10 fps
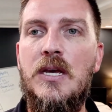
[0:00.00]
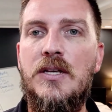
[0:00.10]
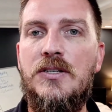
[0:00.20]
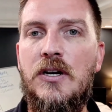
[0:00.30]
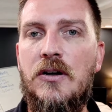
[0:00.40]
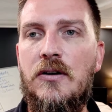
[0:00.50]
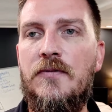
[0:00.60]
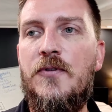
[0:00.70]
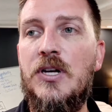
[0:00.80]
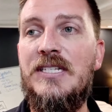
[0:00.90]

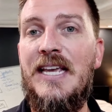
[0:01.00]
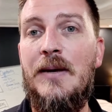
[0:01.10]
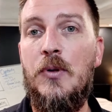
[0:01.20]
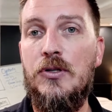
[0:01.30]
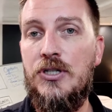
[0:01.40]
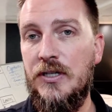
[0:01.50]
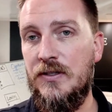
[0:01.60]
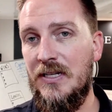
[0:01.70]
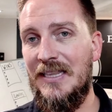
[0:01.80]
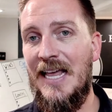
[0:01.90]
So for example,
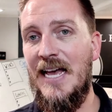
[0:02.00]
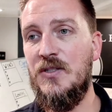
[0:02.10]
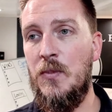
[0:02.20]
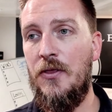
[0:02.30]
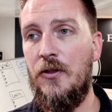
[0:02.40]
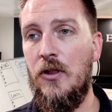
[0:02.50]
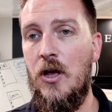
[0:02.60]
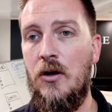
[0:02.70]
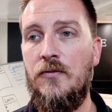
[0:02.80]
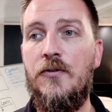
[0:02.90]
just last month
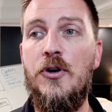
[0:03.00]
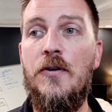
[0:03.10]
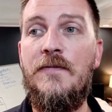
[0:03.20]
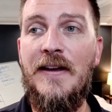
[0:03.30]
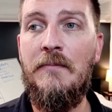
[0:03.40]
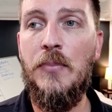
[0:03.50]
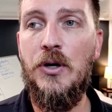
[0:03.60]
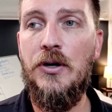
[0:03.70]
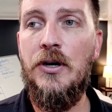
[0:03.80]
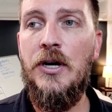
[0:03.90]
alone for
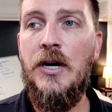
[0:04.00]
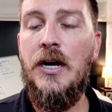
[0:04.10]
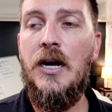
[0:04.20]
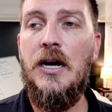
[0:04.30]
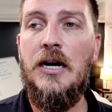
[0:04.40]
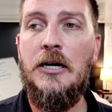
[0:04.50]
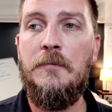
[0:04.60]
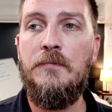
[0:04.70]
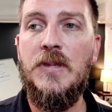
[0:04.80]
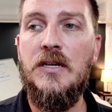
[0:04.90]
November,
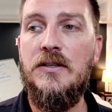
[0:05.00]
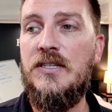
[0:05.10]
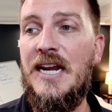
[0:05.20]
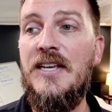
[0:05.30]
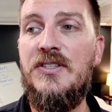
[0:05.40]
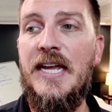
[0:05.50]
today's